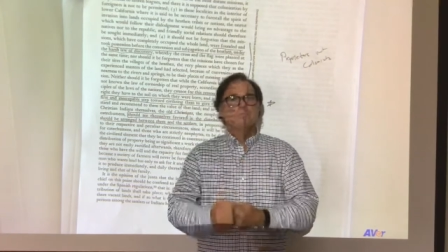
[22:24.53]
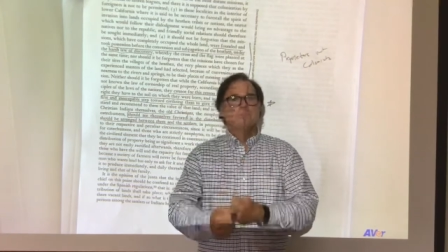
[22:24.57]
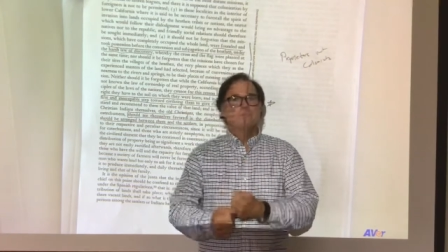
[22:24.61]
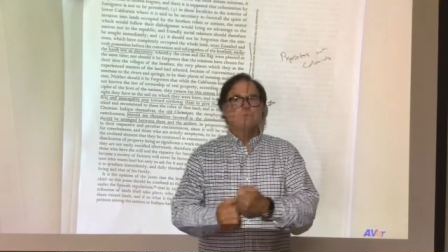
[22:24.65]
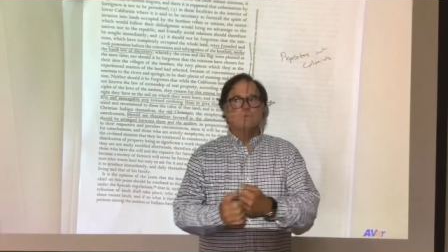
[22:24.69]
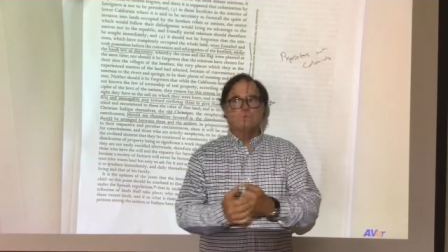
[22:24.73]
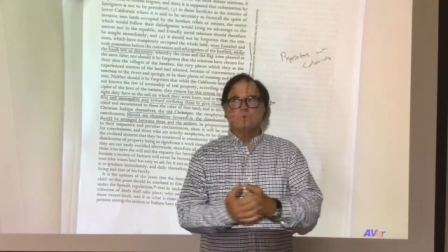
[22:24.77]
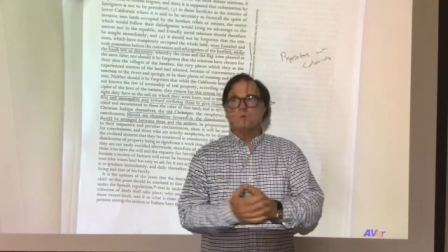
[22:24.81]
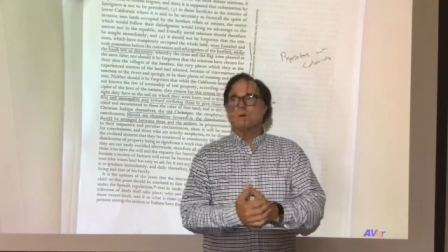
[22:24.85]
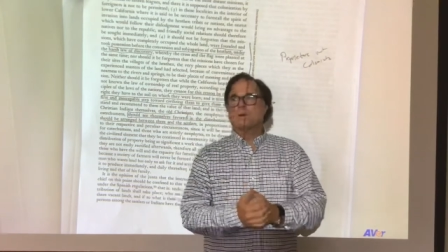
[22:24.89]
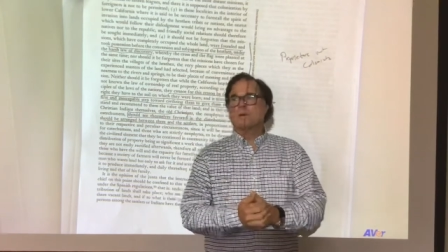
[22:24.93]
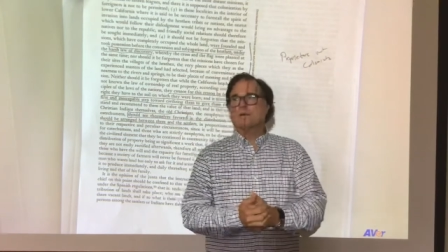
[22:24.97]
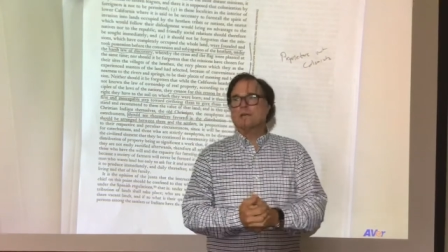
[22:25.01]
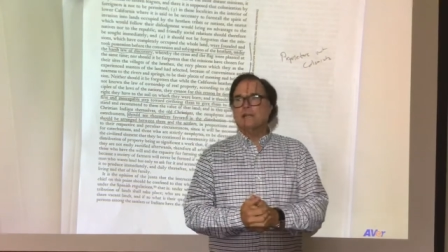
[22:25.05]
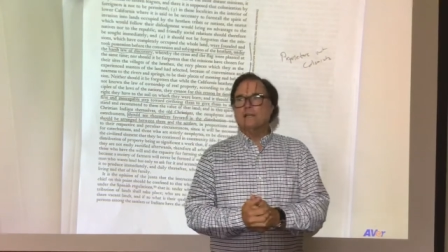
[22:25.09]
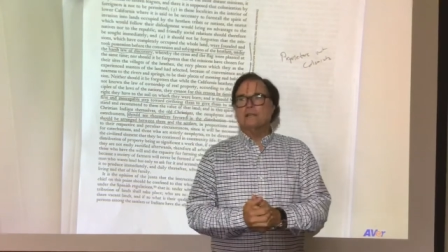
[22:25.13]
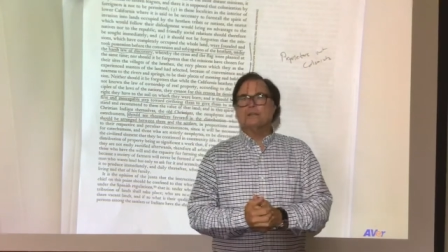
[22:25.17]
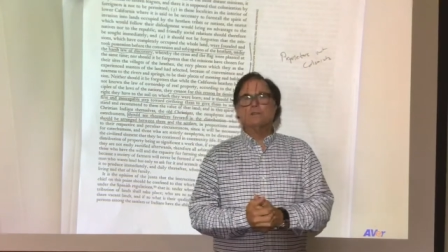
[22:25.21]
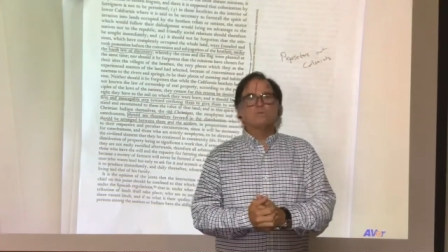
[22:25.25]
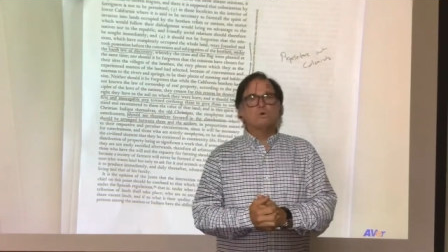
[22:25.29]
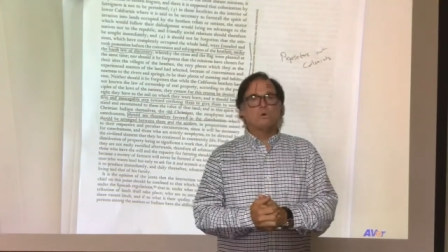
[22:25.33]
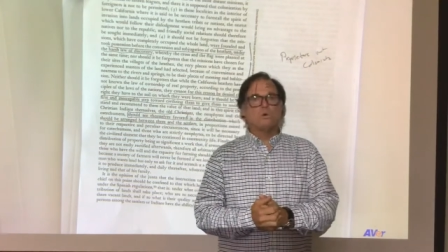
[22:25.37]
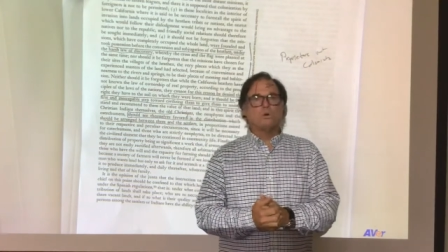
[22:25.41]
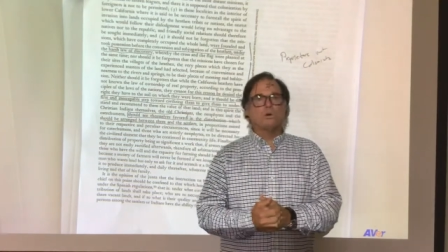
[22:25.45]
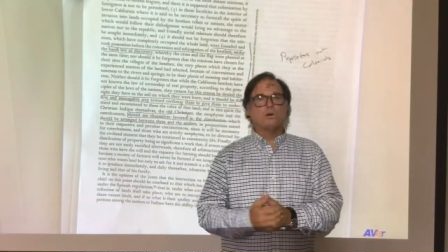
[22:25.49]
working
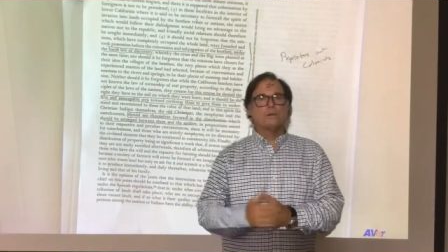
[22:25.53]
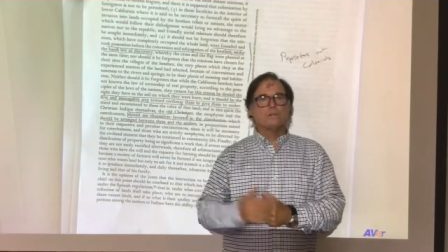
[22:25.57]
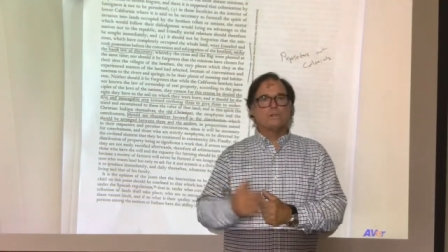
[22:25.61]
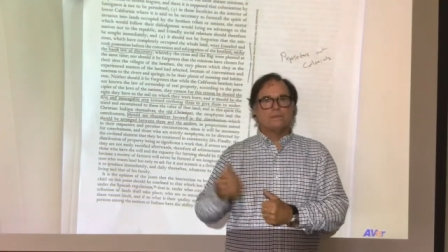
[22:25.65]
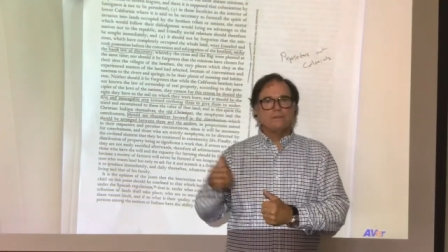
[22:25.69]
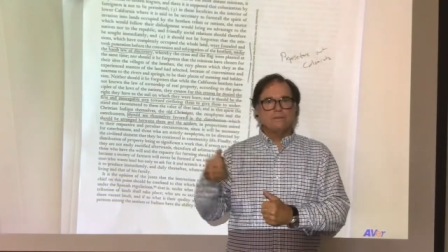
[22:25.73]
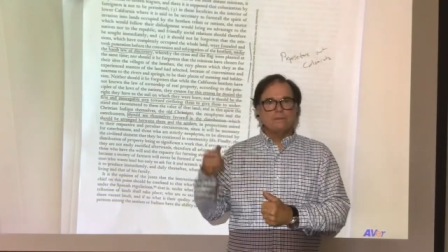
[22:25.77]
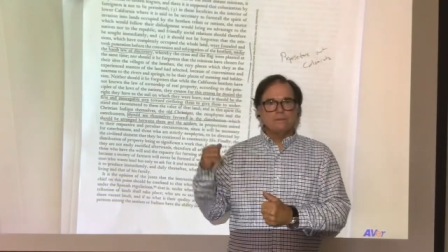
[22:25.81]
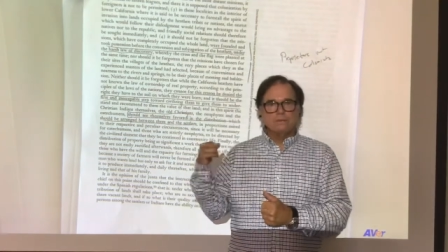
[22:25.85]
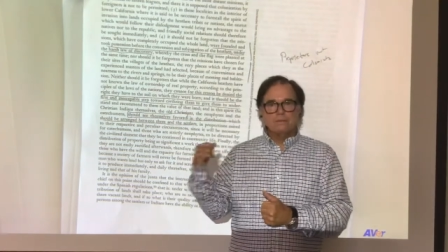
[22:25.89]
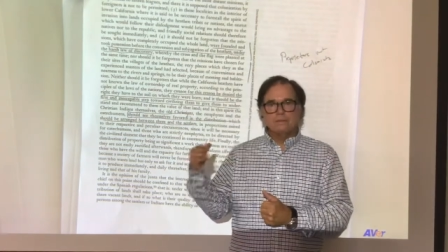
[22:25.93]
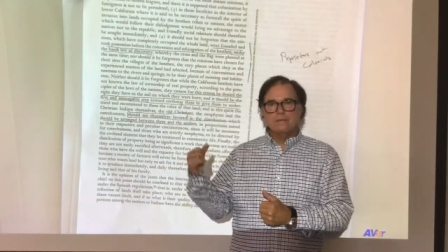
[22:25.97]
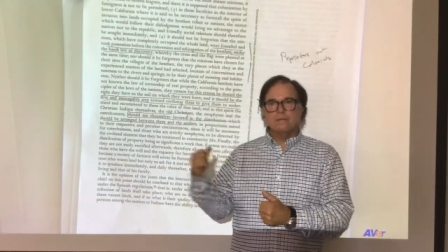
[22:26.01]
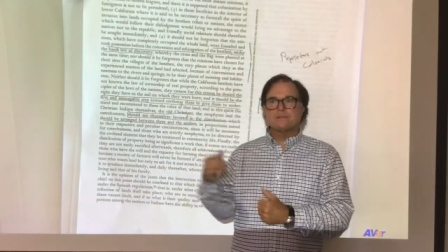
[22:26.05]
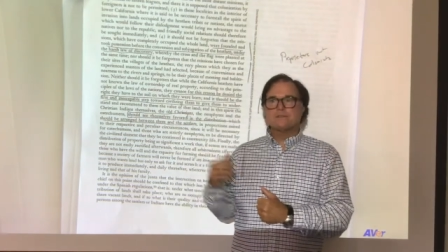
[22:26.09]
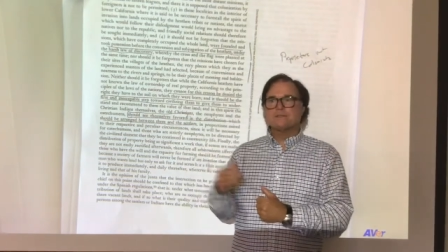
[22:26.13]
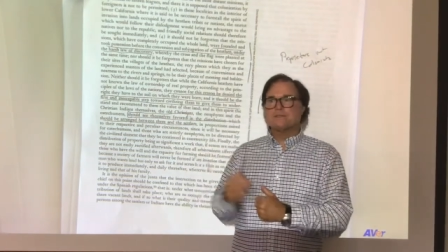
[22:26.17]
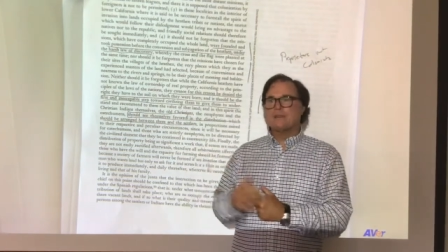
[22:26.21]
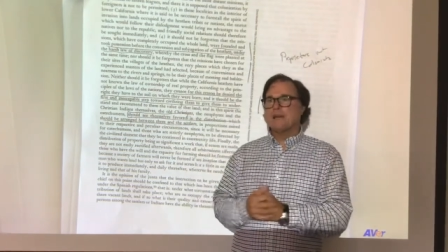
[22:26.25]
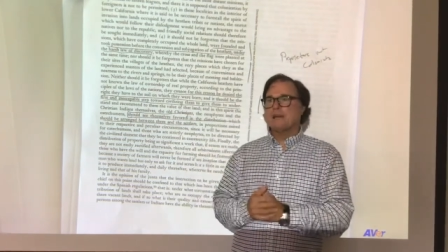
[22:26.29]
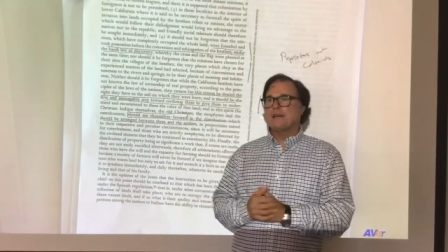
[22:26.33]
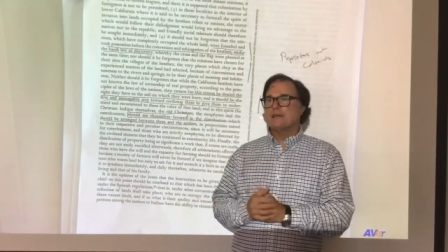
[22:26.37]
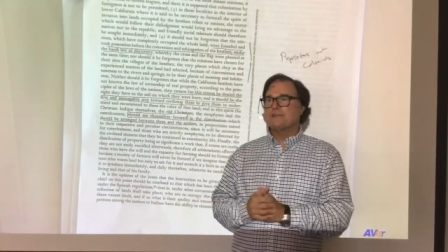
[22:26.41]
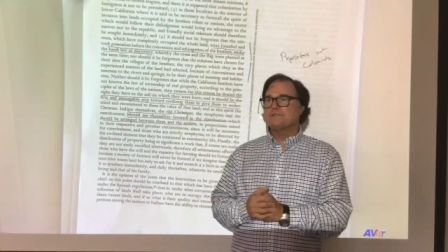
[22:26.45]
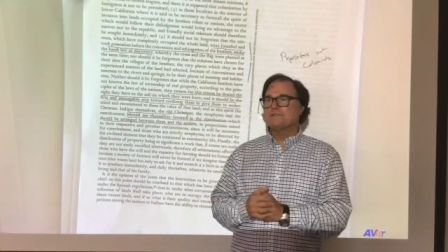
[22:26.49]
toward this
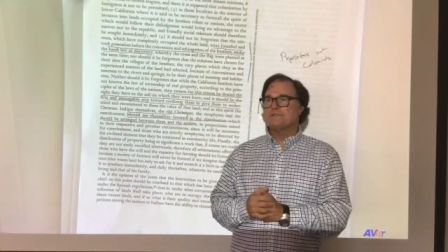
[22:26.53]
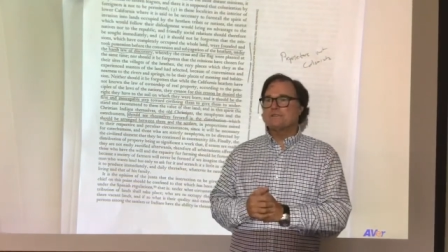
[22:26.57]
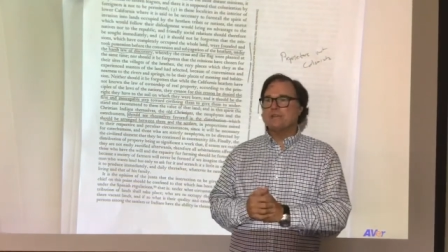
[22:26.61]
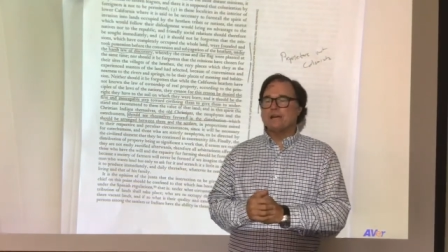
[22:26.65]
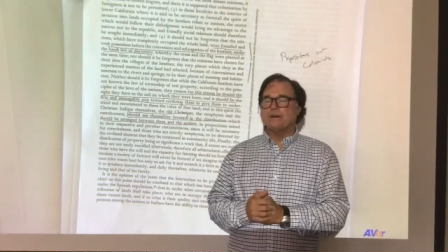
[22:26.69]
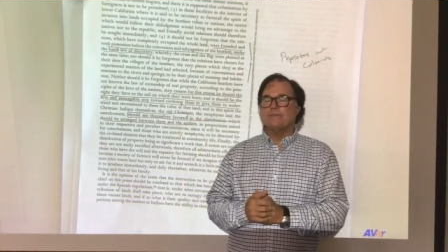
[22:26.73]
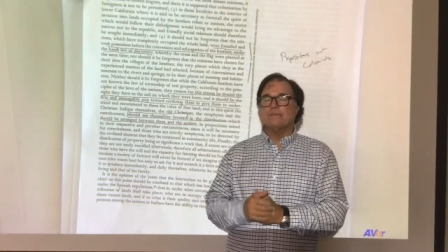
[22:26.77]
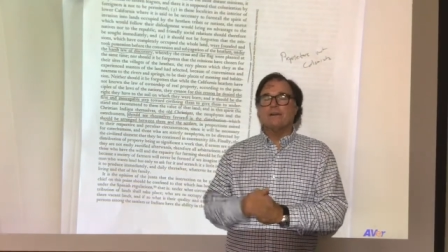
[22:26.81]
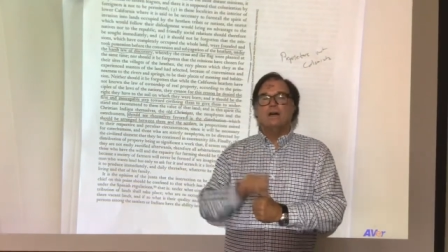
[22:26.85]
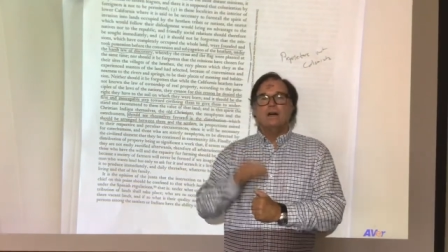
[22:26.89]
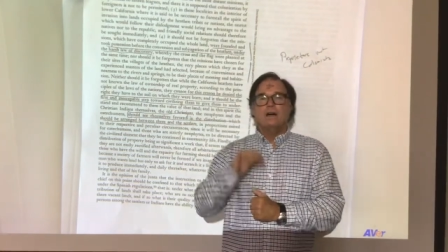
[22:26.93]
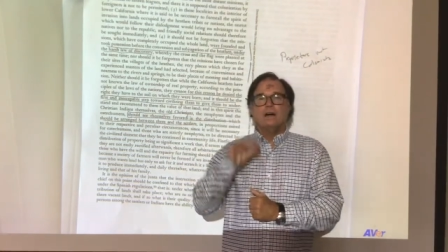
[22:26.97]
kind of stuff.